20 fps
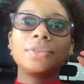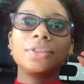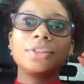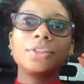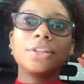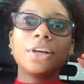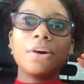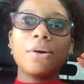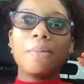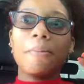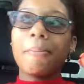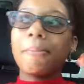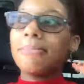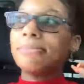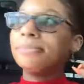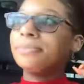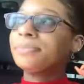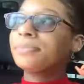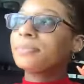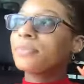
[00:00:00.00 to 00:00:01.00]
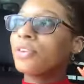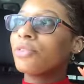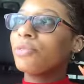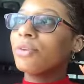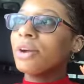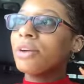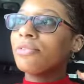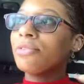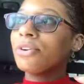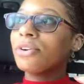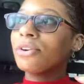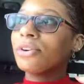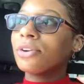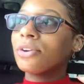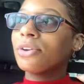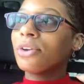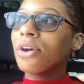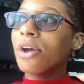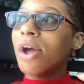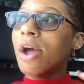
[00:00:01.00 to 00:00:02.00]
So
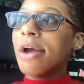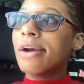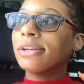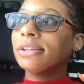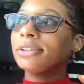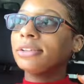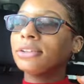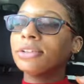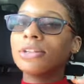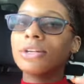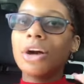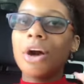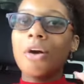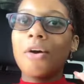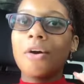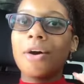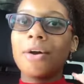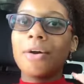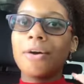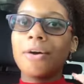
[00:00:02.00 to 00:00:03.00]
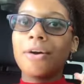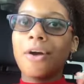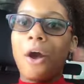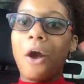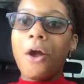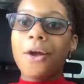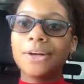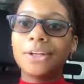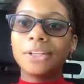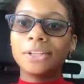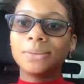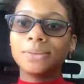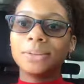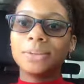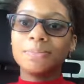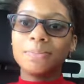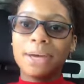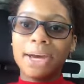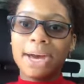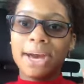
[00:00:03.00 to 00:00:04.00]
whenever the car
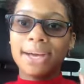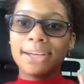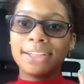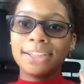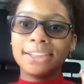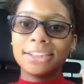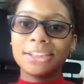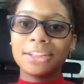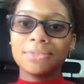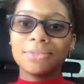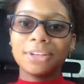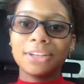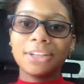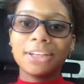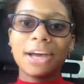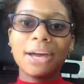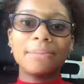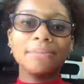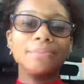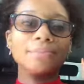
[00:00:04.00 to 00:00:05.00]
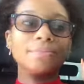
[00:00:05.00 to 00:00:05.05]
comes back and stuff like that,